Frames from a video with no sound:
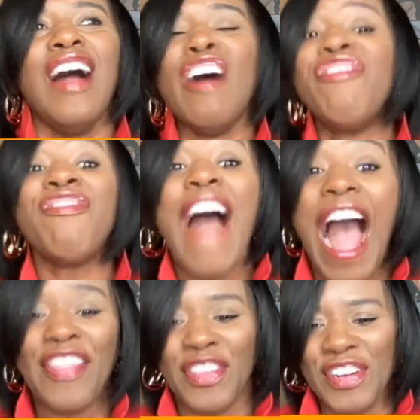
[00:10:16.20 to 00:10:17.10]
a
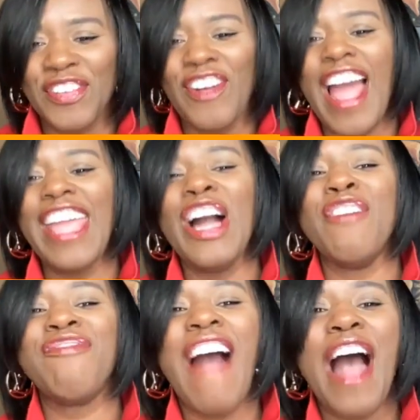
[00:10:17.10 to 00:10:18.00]
father, right? A
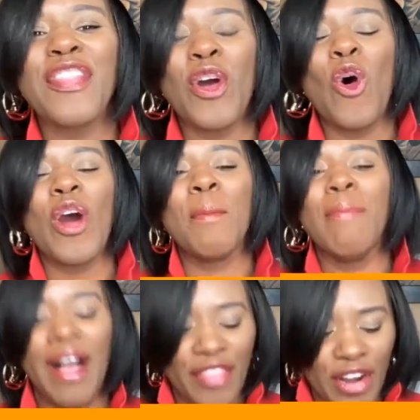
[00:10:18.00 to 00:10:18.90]
father or a
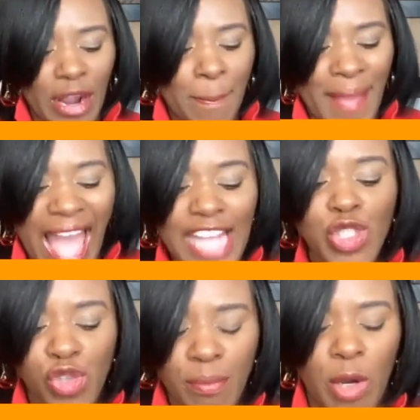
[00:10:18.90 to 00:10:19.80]
mother, a
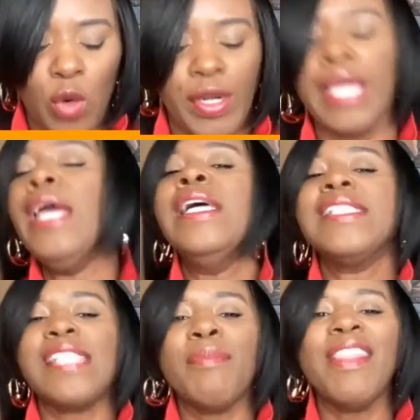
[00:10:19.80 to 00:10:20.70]
patrimony,
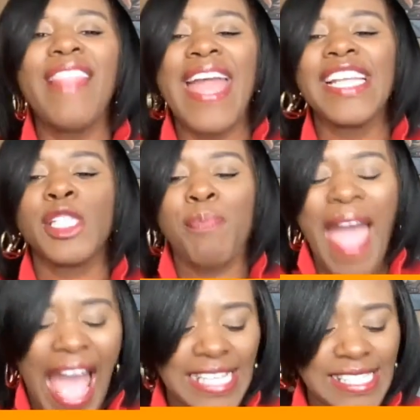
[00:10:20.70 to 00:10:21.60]
something that is
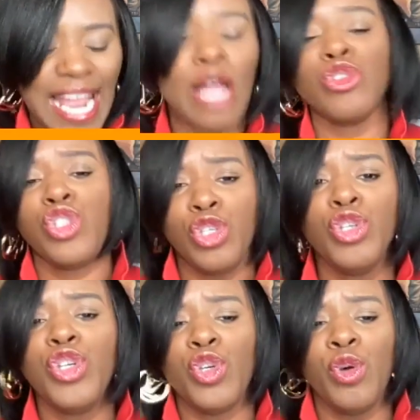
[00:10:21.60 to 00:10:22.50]
passed down to
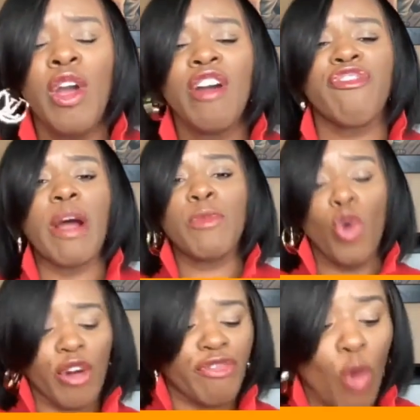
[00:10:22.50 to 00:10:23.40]
you from
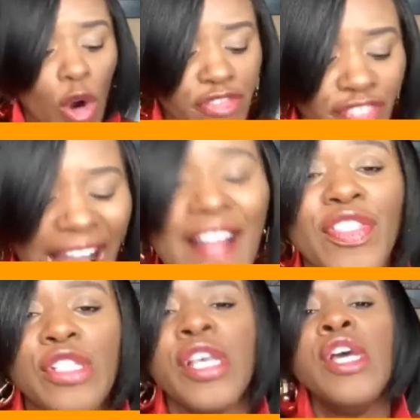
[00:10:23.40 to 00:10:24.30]
your
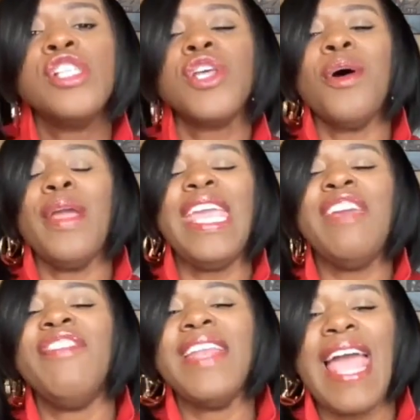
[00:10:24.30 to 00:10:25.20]
forefathers. So
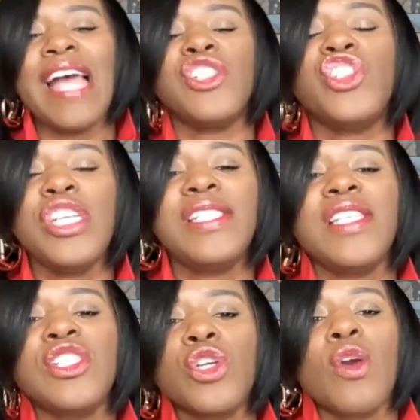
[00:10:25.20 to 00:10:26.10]
even as
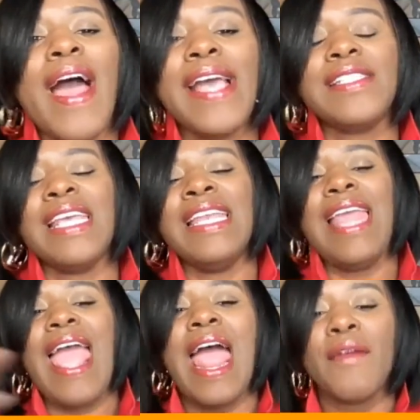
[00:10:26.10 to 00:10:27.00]
Jesus Christ
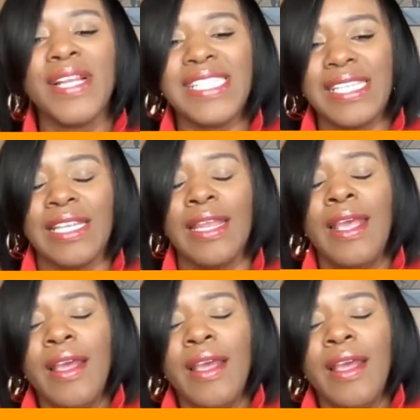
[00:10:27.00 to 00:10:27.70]
inherited